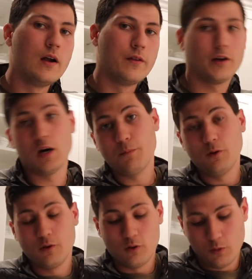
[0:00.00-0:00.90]
The cup
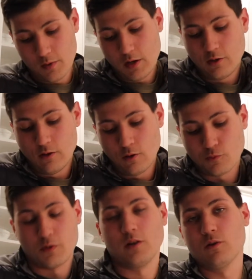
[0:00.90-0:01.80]
holder illumination though is
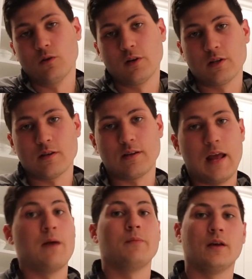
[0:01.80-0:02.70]
pretty cool because it's an
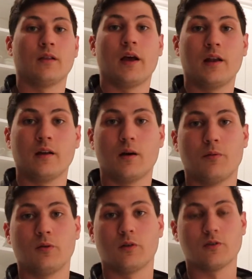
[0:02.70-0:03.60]
ambient lighting cup
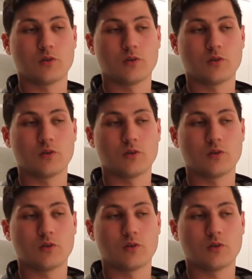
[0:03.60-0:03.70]
holder.